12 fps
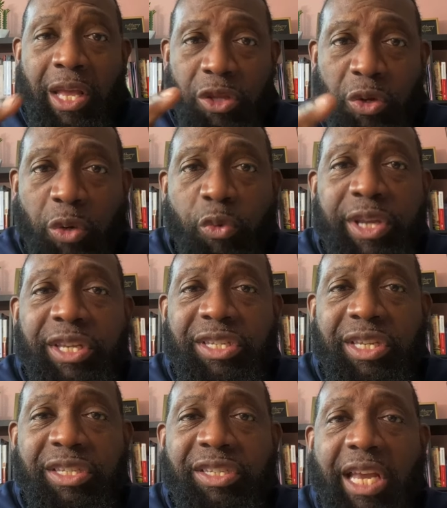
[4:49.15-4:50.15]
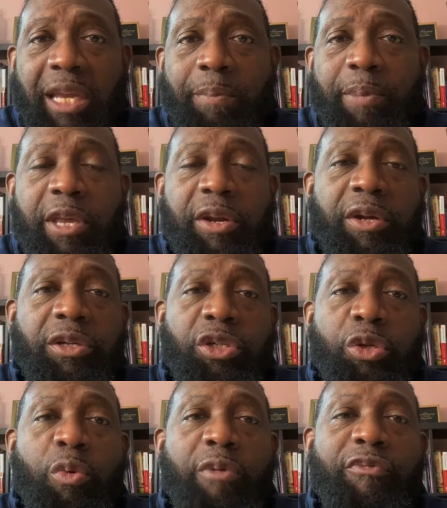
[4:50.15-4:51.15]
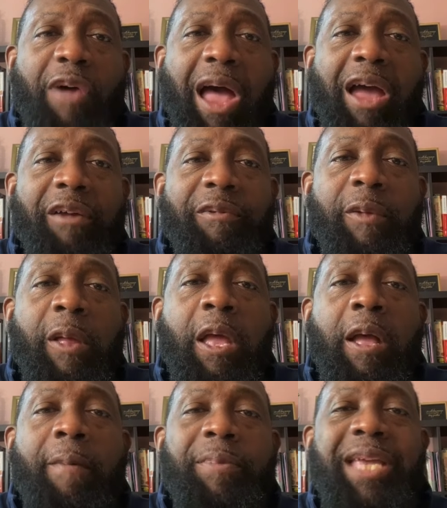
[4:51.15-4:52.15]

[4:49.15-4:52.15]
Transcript: You can read this in 2 Peter 2 and 5.